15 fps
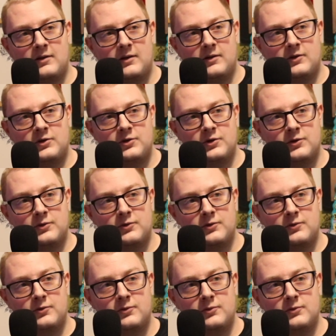
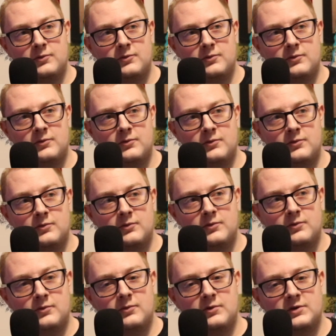to
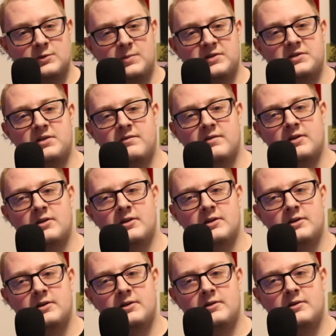
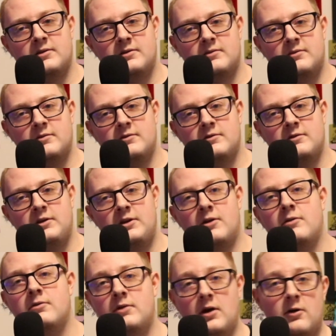specifically,
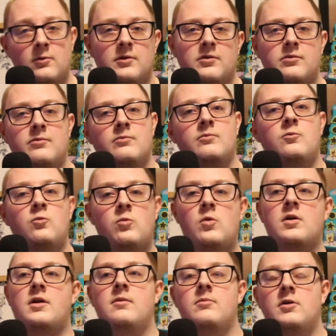go with what
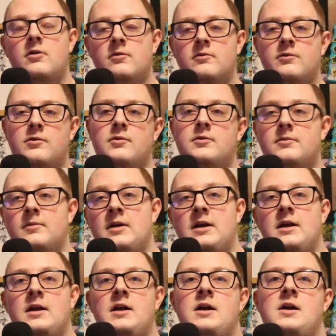I'm going through.
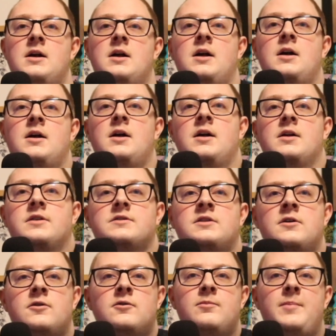
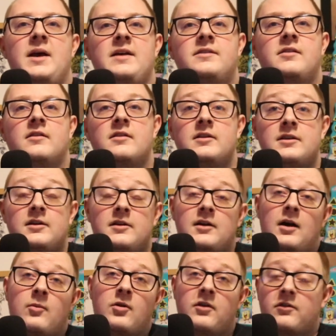So basically,
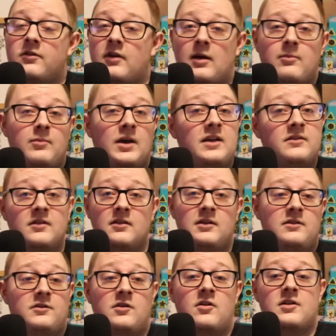I'm basically
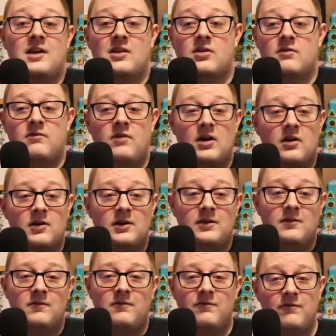starting at the very,
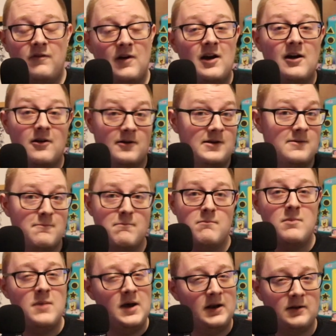very
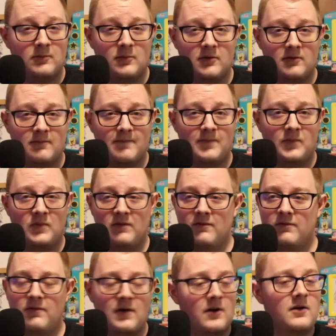minimum,
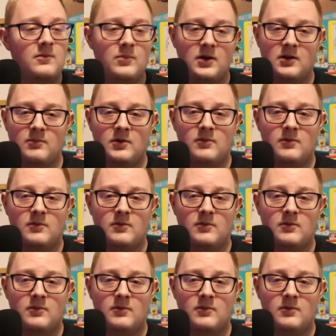very minimum.